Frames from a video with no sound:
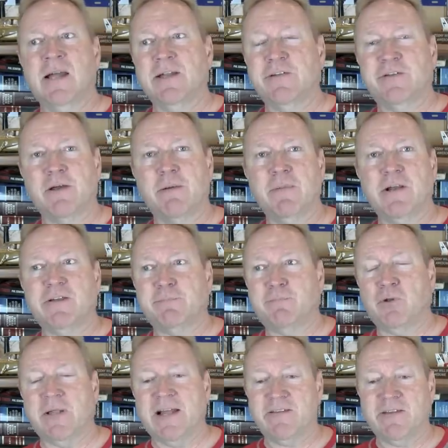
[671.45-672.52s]
And somebody has
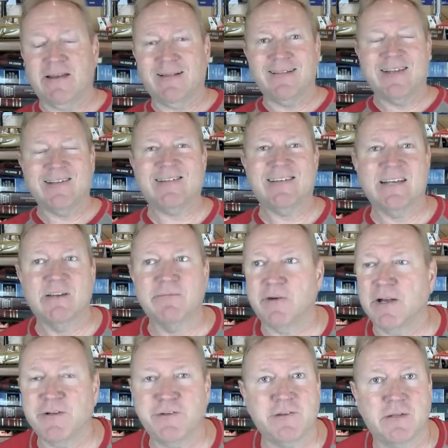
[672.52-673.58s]
planted a listening
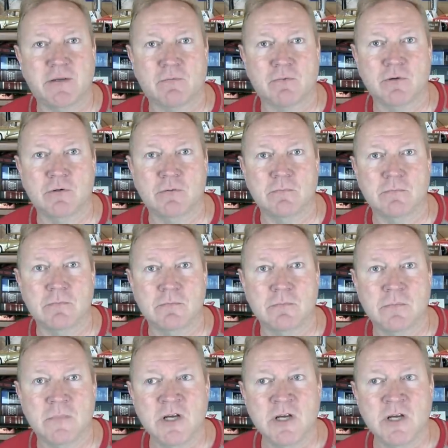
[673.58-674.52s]
device in the room.